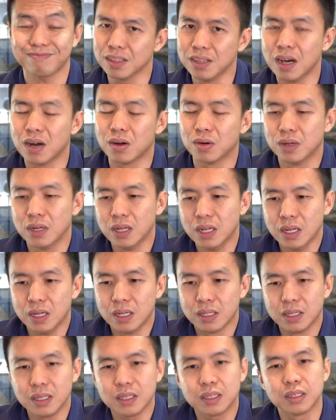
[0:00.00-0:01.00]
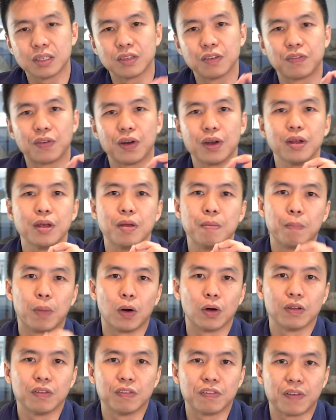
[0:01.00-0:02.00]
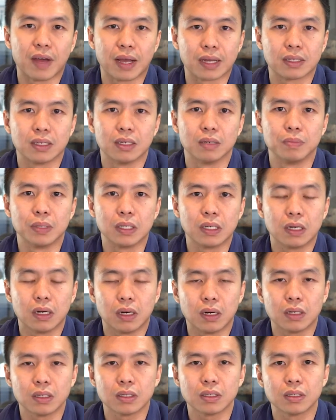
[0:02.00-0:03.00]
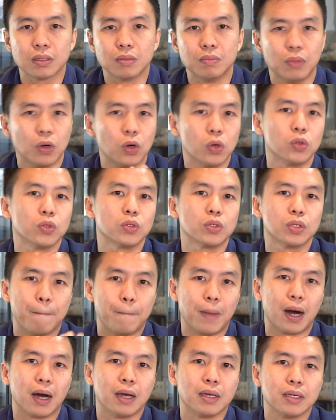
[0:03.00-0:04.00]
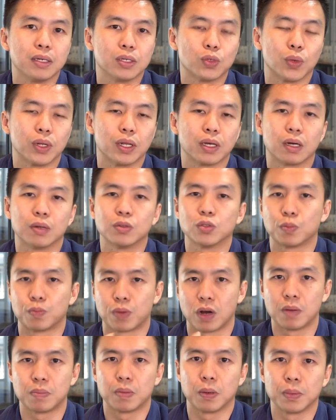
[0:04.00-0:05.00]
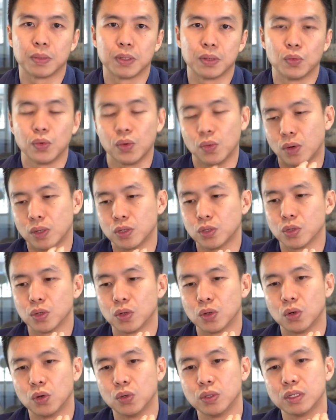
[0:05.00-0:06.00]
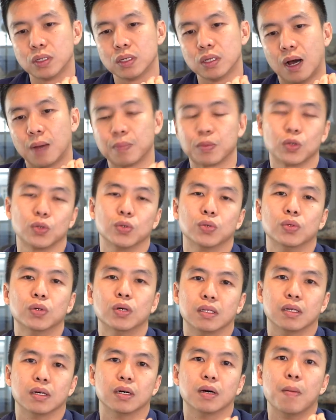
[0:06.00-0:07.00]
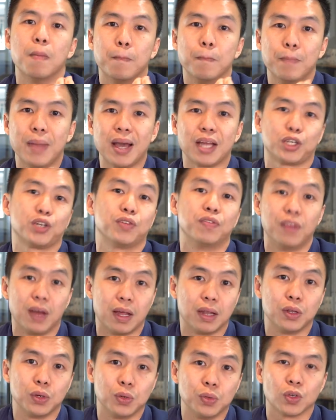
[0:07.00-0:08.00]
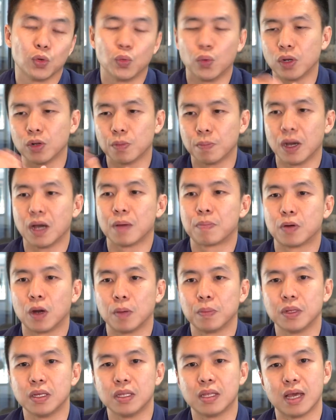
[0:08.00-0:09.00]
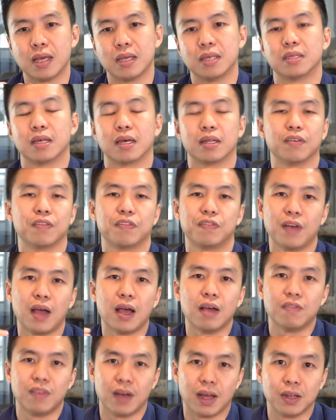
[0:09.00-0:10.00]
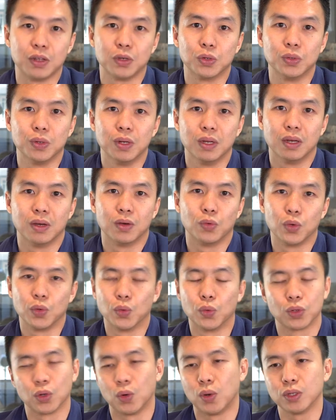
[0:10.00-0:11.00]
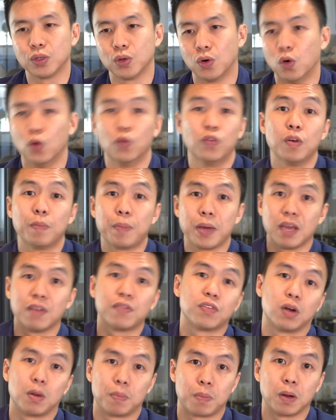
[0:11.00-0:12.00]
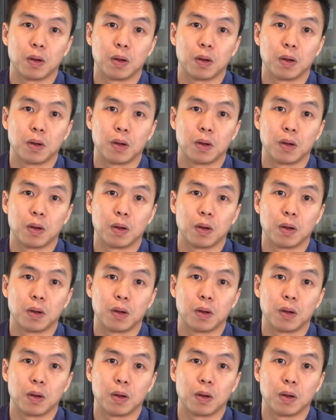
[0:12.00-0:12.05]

Now, this is a very important factor because most buyers, when it comes to private property, we want to loan up to the match value. So we want to buy a property that is at a fair value. We don't want to overpay for our